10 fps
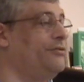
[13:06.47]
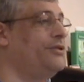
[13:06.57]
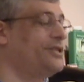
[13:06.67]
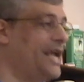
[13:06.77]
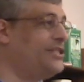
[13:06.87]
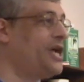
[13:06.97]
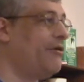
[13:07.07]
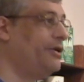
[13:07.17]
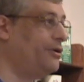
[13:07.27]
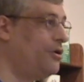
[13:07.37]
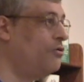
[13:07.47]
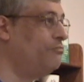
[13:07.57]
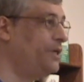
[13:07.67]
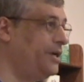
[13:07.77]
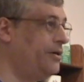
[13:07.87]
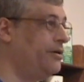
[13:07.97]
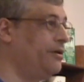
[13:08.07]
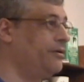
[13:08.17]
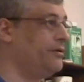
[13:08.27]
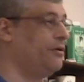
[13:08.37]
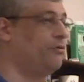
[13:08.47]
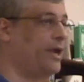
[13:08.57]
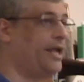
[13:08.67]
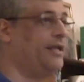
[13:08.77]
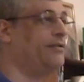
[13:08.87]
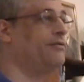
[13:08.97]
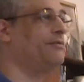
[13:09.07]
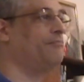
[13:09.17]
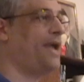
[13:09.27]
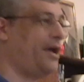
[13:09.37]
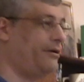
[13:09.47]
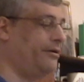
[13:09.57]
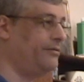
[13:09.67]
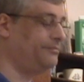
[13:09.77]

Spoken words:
sketch out your own beard grain pattern.